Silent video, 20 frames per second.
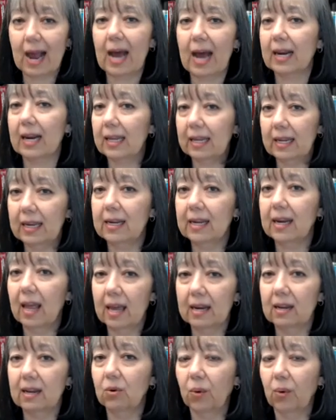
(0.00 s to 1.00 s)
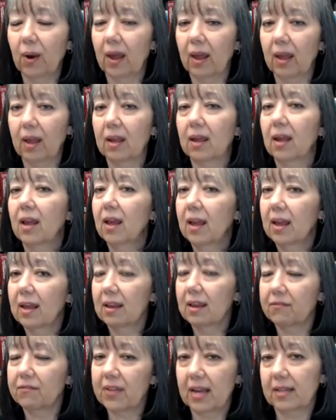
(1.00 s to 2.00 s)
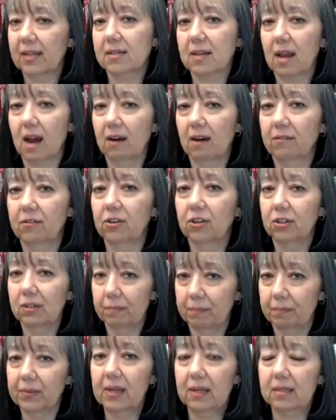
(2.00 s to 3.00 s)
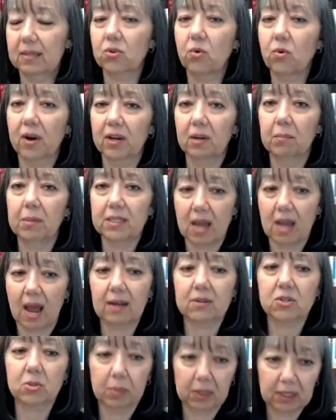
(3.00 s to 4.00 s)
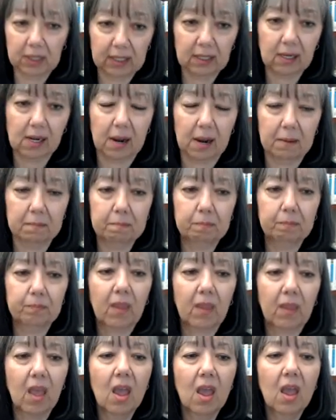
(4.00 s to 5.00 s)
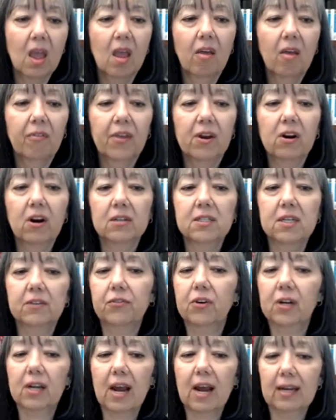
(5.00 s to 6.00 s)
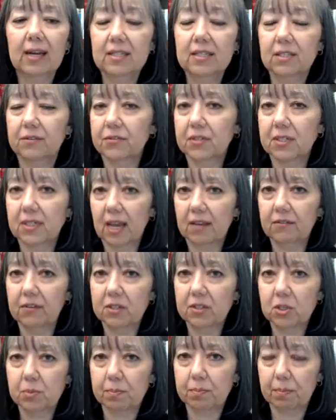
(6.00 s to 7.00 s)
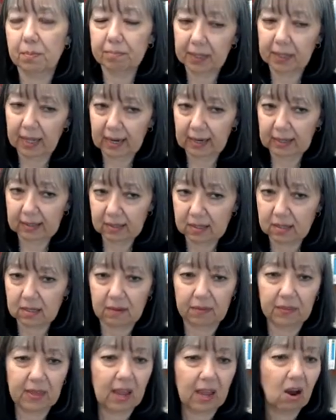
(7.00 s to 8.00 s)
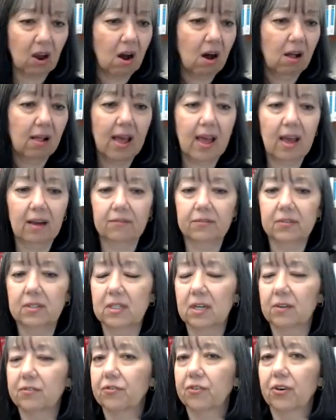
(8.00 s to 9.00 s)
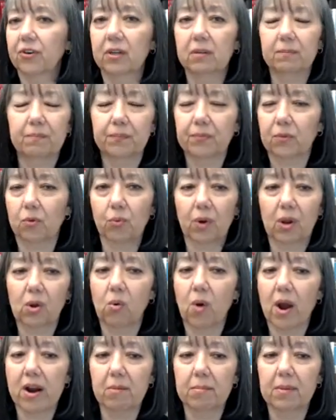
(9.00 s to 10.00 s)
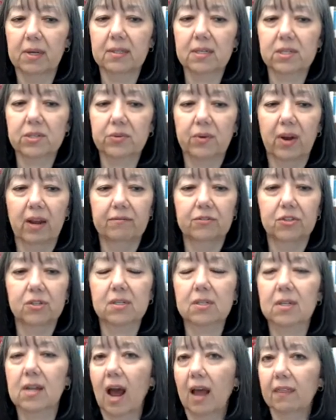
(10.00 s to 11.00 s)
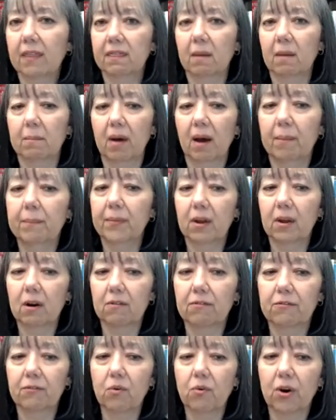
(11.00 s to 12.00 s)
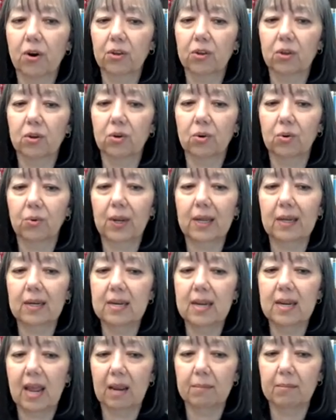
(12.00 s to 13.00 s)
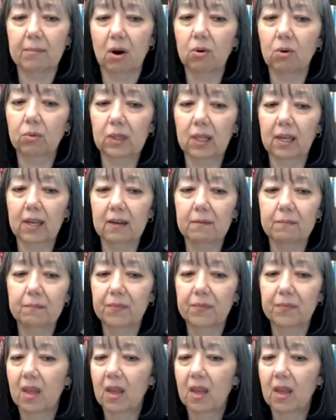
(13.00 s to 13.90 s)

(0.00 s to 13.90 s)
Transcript: got to eat anyway if that's covered it's going to be taxable income there are different kinds of savings plans they all have different requirements so i've just got them up there for you in name only